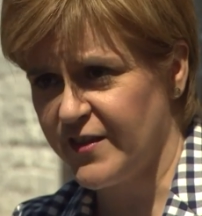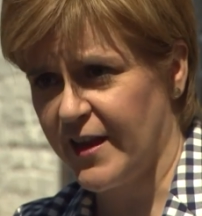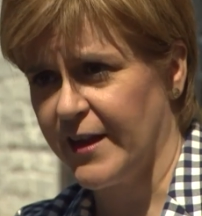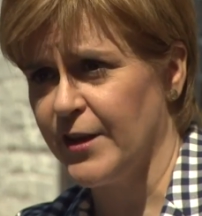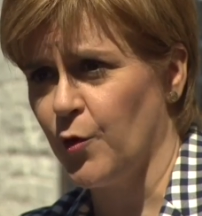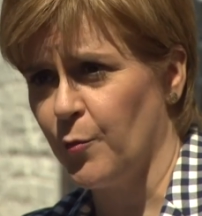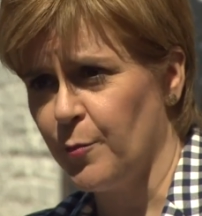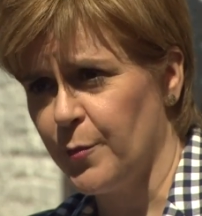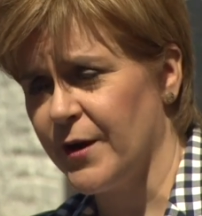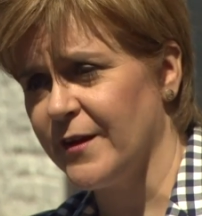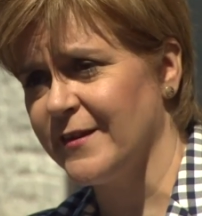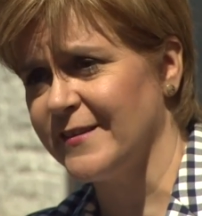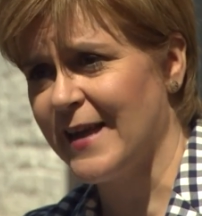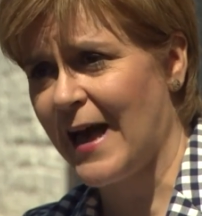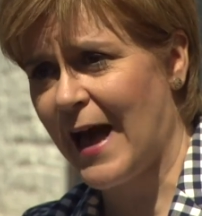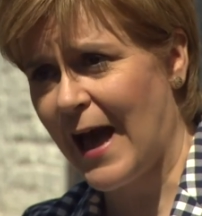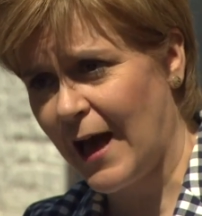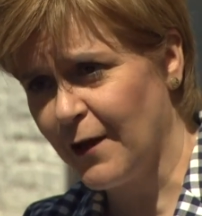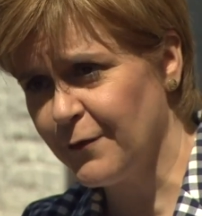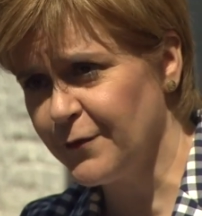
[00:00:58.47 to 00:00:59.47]
That number has
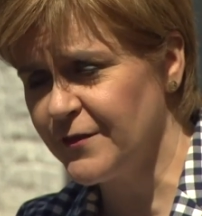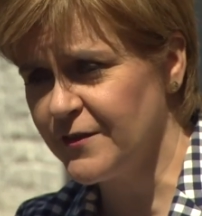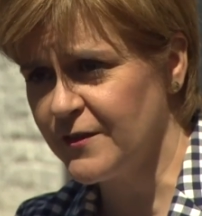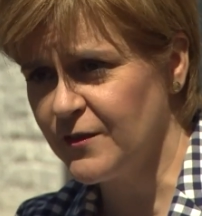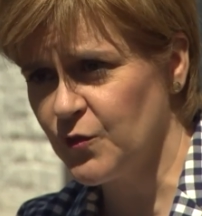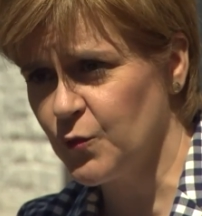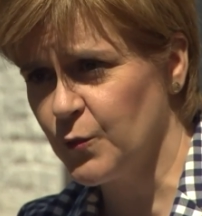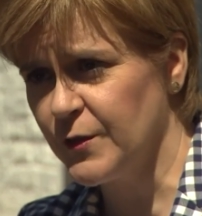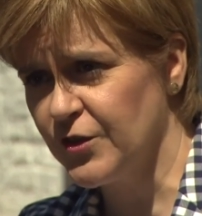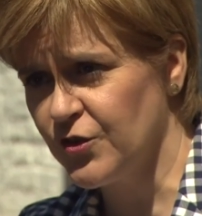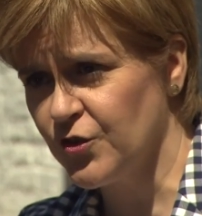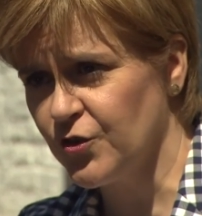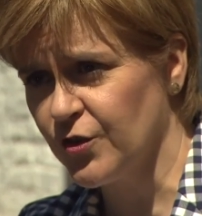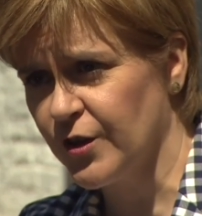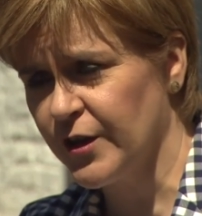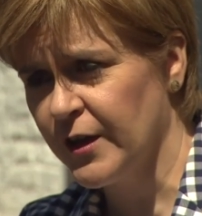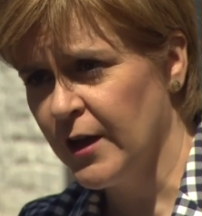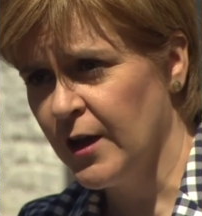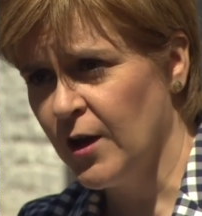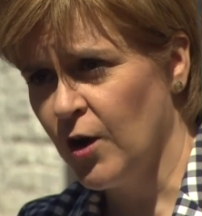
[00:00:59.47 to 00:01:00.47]
halved since we
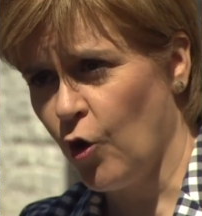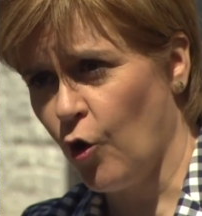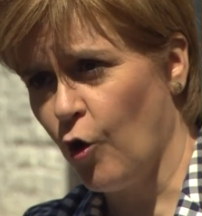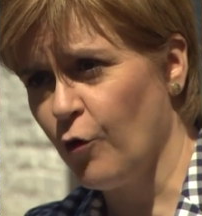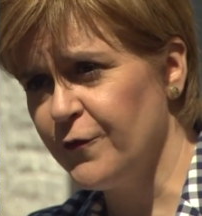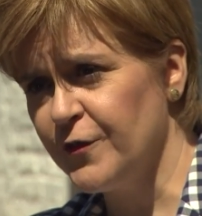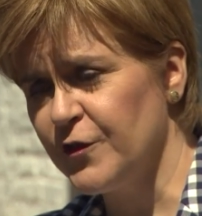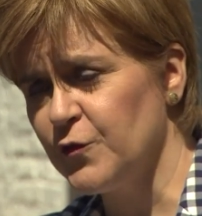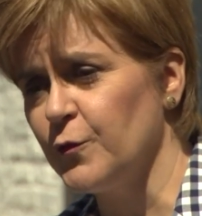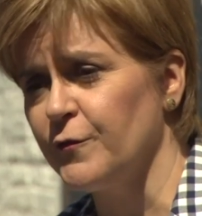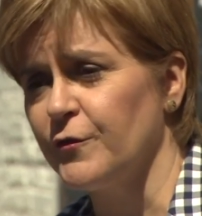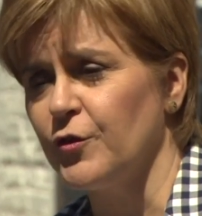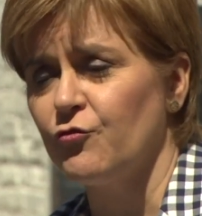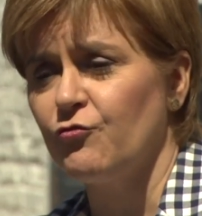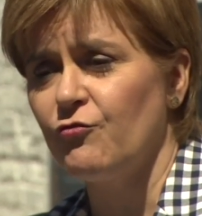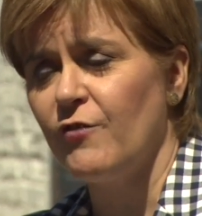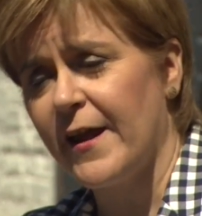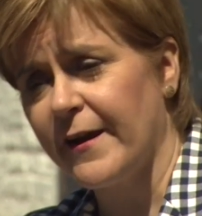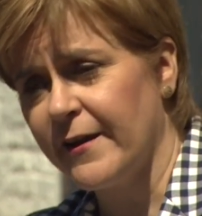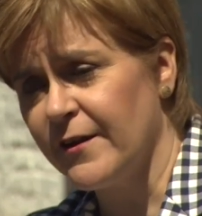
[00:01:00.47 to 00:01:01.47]
took office. We've got
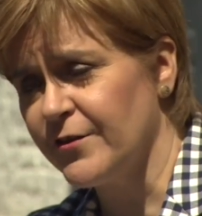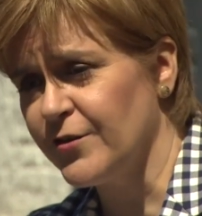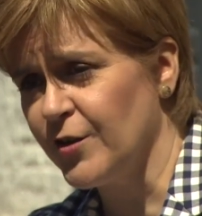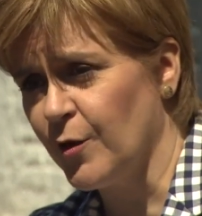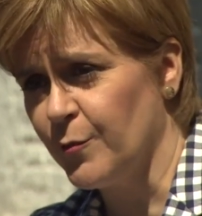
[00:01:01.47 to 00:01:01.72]
record